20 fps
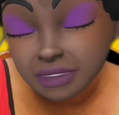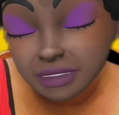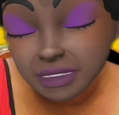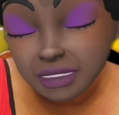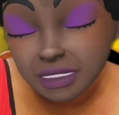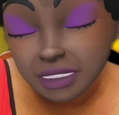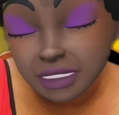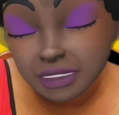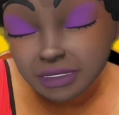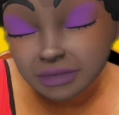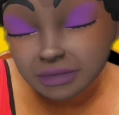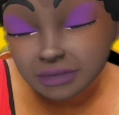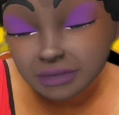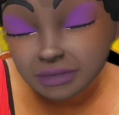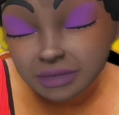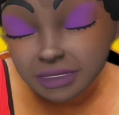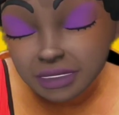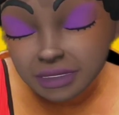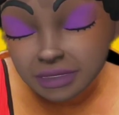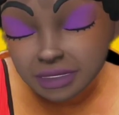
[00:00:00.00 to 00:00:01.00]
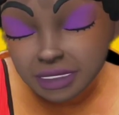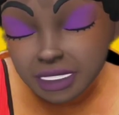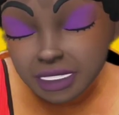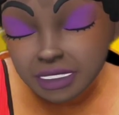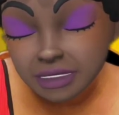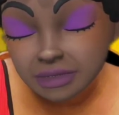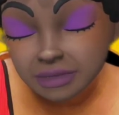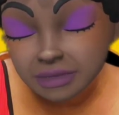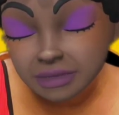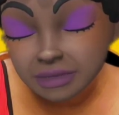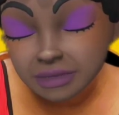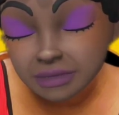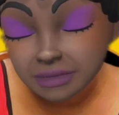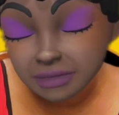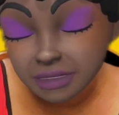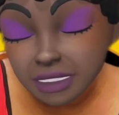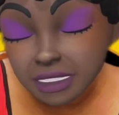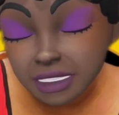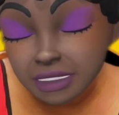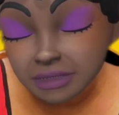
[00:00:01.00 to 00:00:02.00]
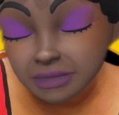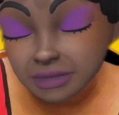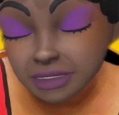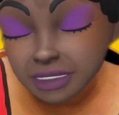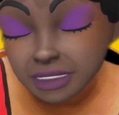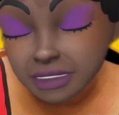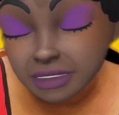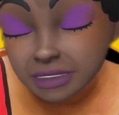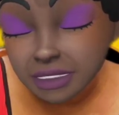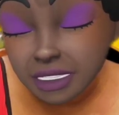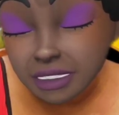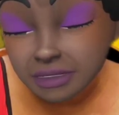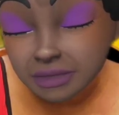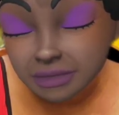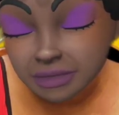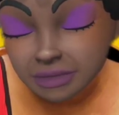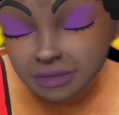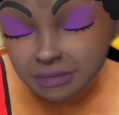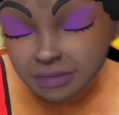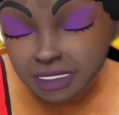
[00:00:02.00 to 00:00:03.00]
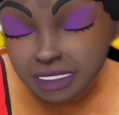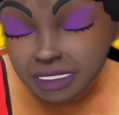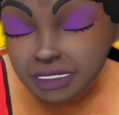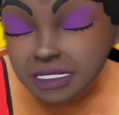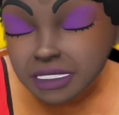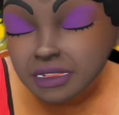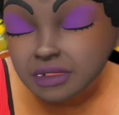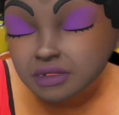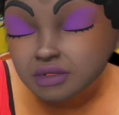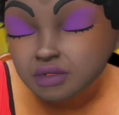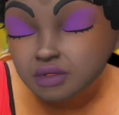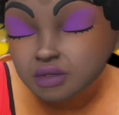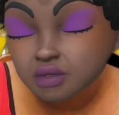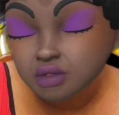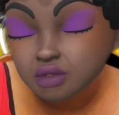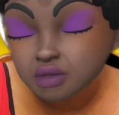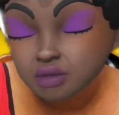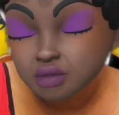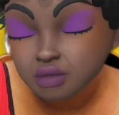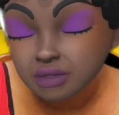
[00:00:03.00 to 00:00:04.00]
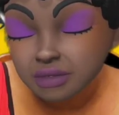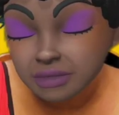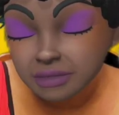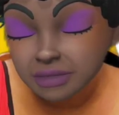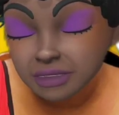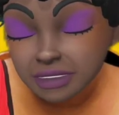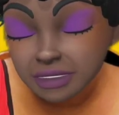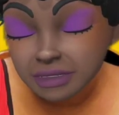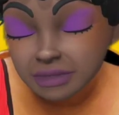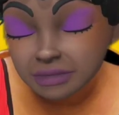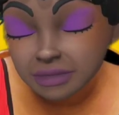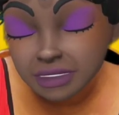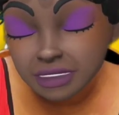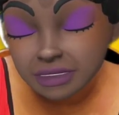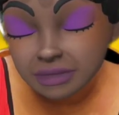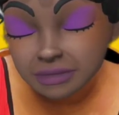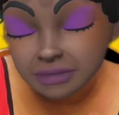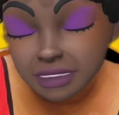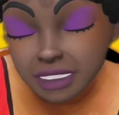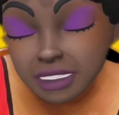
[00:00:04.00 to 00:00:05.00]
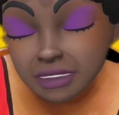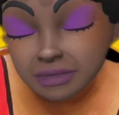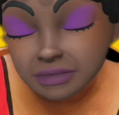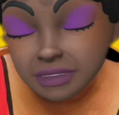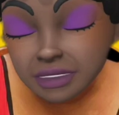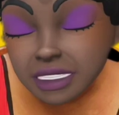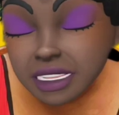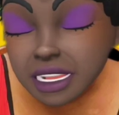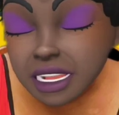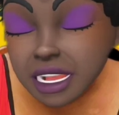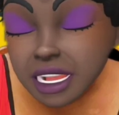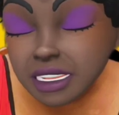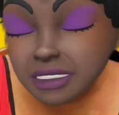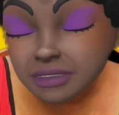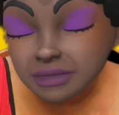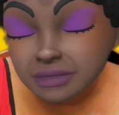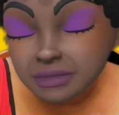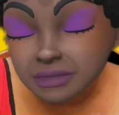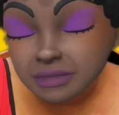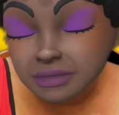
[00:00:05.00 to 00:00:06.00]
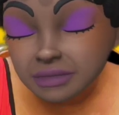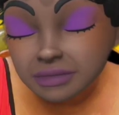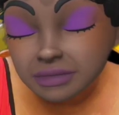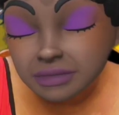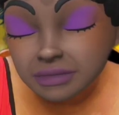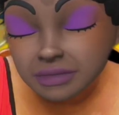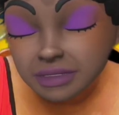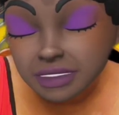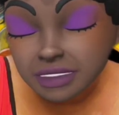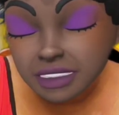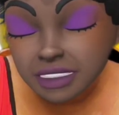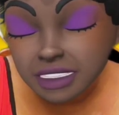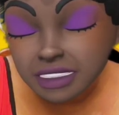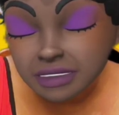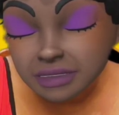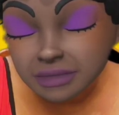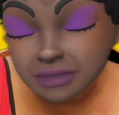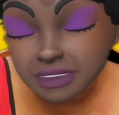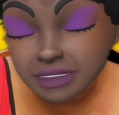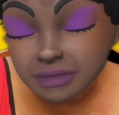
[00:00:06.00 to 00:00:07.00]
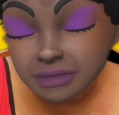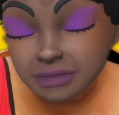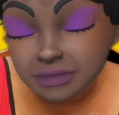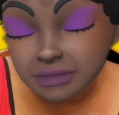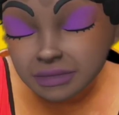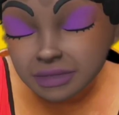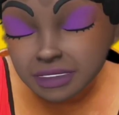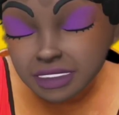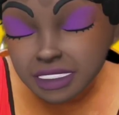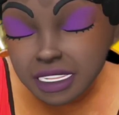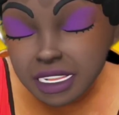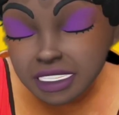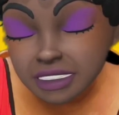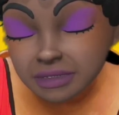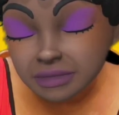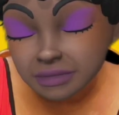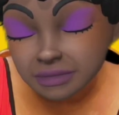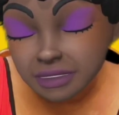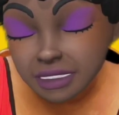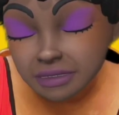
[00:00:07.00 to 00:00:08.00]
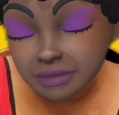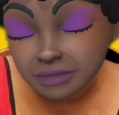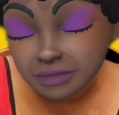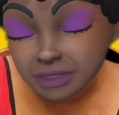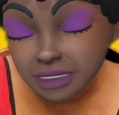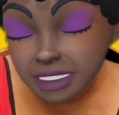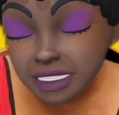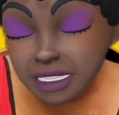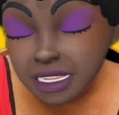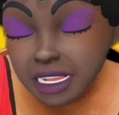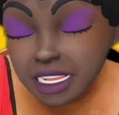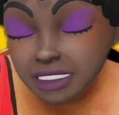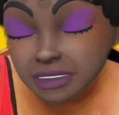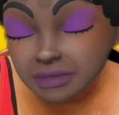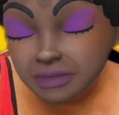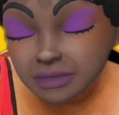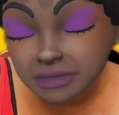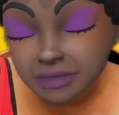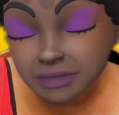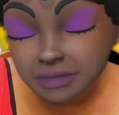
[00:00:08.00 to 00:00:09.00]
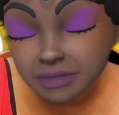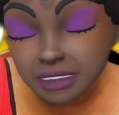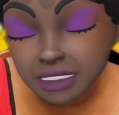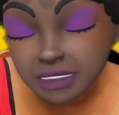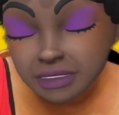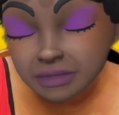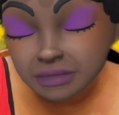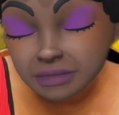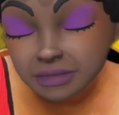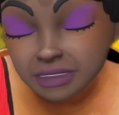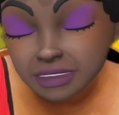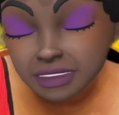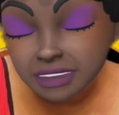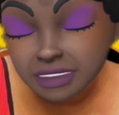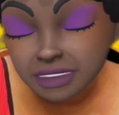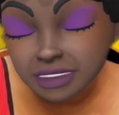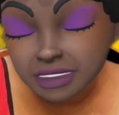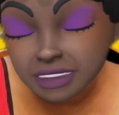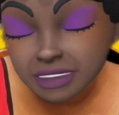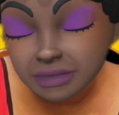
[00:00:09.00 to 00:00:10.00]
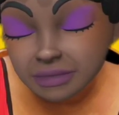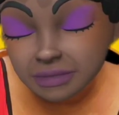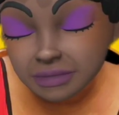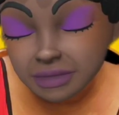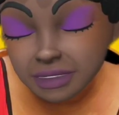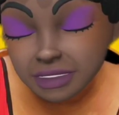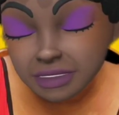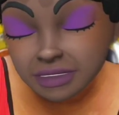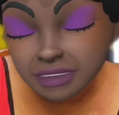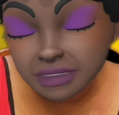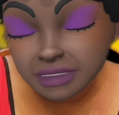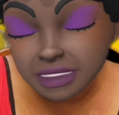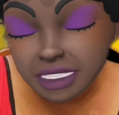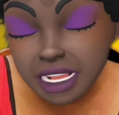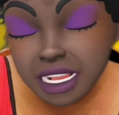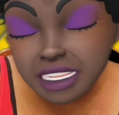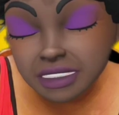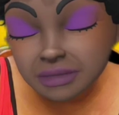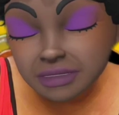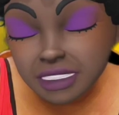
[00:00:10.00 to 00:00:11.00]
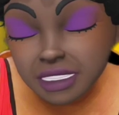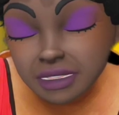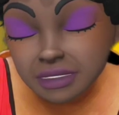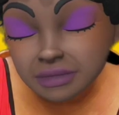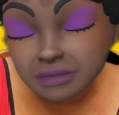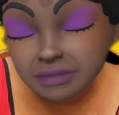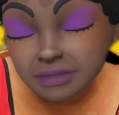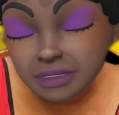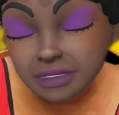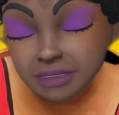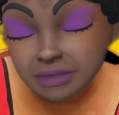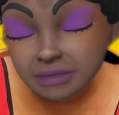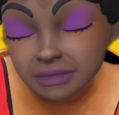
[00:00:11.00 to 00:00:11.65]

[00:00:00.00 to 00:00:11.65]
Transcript: adult male as the man, meaning the only man, to himself as baby, and to the woman that he sleeps with as mama, and to the place where he sleeps as a crib.